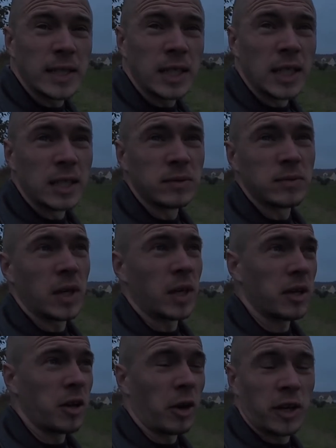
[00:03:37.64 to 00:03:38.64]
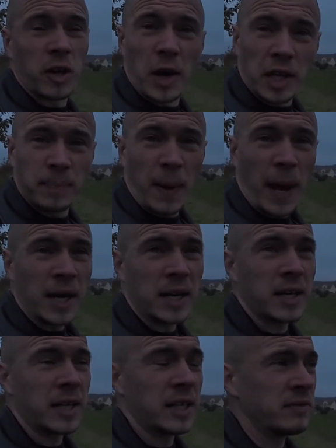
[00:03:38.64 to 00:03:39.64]
and it's not so
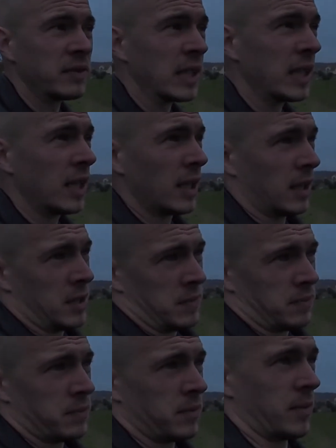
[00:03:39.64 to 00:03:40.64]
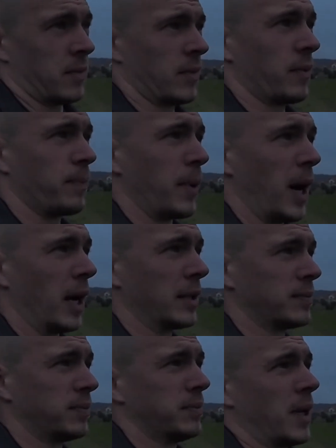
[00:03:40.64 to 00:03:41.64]
expensive. But
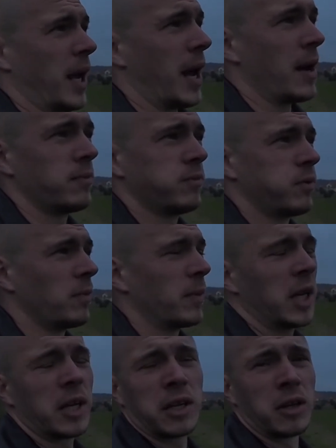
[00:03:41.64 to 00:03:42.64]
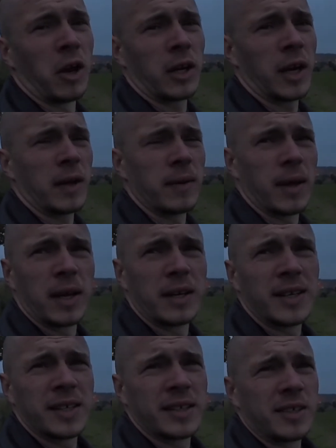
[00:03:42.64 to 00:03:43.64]
for me it's nothing.
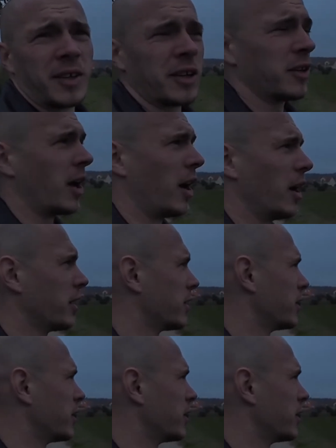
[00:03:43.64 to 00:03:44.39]
It's not so nice.